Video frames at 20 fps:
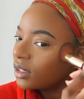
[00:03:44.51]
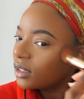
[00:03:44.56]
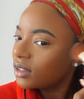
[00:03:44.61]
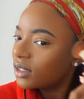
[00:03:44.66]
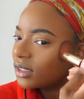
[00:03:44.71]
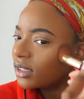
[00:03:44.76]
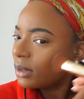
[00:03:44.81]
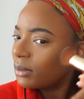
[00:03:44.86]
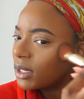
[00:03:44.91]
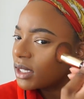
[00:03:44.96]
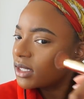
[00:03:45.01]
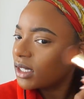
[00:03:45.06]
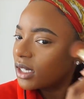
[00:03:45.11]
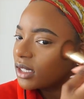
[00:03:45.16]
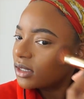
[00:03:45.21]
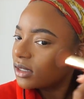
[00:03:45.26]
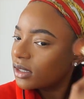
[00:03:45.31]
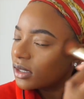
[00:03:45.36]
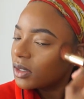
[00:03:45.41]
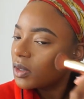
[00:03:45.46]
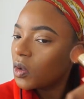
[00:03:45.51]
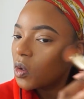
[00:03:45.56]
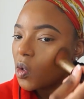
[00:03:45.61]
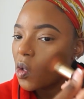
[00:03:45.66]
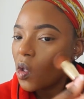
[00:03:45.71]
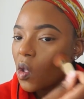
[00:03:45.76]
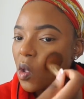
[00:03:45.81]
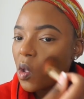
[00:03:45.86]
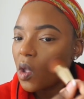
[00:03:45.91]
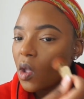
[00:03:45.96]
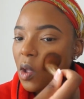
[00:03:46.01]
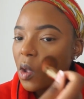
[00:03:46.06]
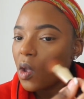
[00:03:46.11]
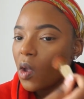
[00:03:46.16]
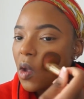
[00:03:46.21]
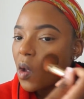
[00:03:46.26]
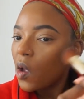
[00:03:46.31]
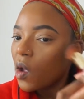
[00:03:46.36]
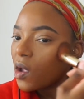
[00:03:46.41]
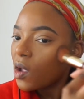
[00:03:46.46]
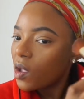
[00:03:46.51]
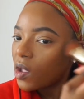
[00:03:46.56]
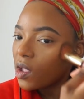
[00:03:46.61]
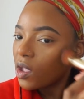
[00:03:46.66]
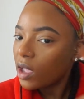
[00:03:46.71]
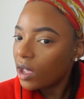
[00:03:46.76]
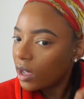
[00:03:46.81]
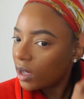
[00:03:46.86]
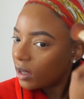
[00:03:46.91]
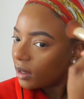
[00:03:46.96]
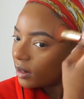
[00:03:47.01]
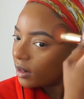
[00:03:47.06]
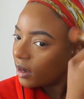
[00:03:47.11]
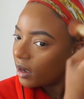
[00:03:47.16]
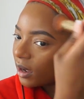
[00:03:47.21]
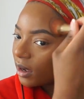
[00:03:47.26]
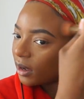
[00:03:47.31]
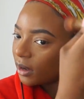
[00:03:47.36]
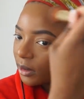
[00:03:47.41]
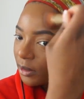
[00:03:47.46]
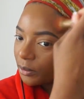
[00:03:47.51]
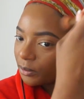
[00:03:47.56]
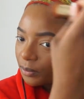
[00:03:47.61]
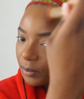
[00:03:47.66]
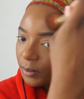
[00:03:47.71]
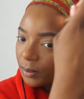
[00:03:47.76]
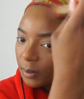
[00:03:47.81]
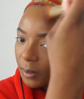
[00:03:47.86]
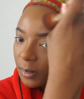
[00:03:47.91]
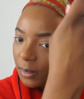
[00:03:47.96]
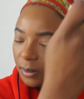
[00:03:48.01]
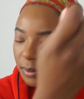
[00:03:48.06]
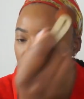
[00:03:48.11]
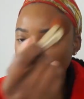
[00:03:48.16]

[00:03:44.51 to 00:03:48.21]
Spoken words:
Does that make sense? And I